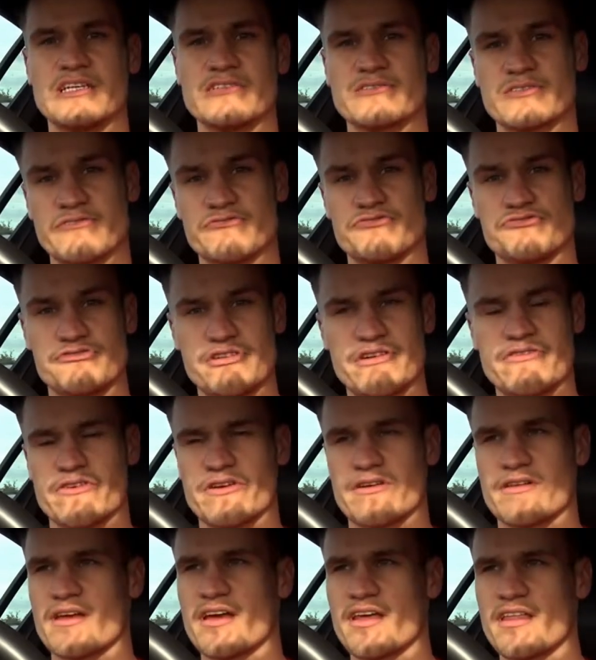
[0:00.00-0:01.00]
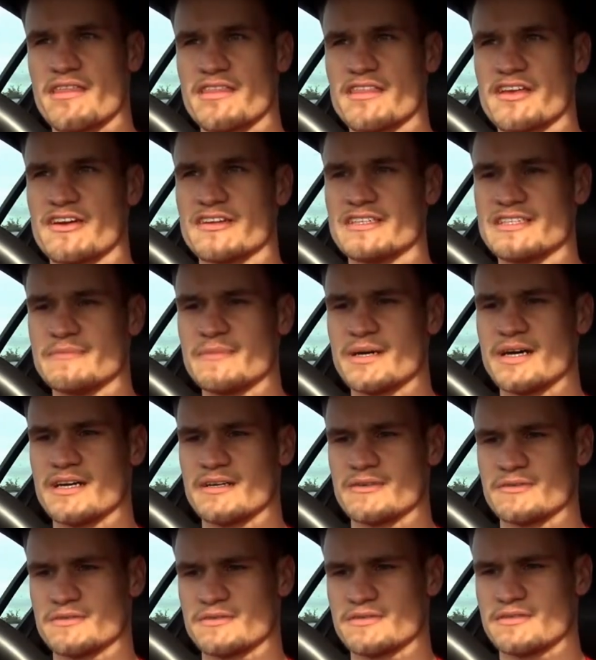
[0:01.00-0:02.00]
So I've driven 30
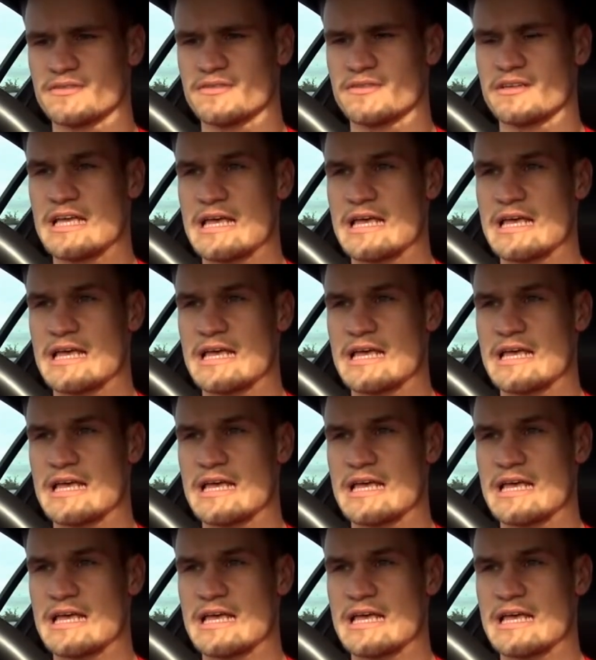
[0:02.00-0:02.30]
miles,